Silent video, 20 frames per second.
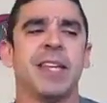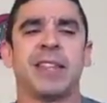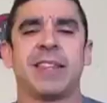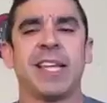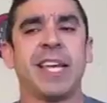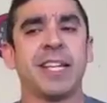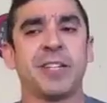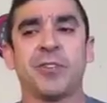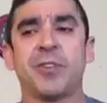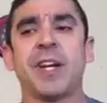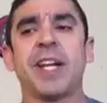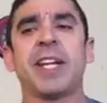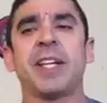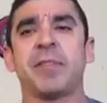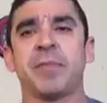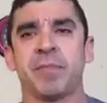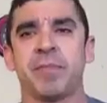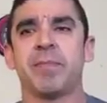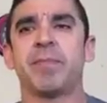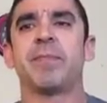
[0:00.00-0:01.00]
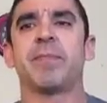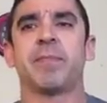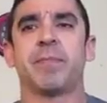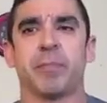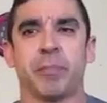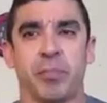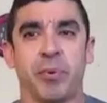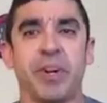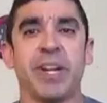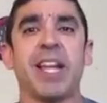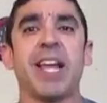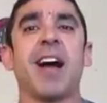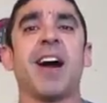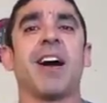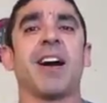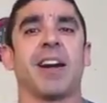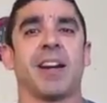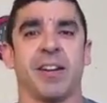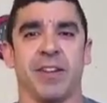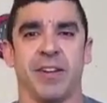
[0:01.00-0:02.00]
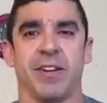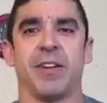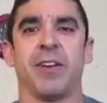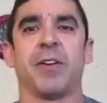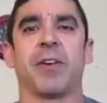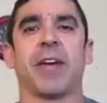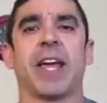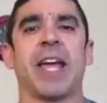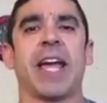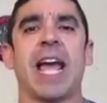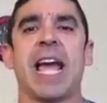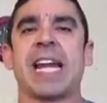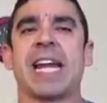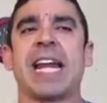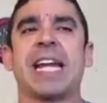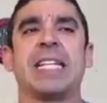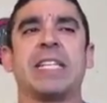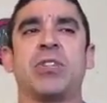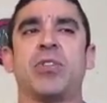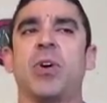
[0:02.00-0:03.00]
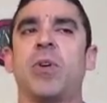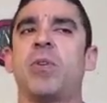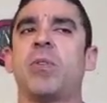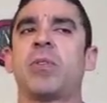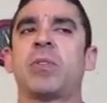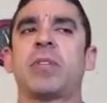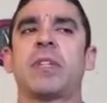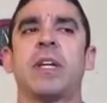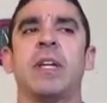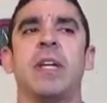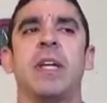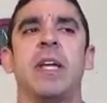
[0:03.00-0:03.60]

they train pretty hard, okay? And I don't,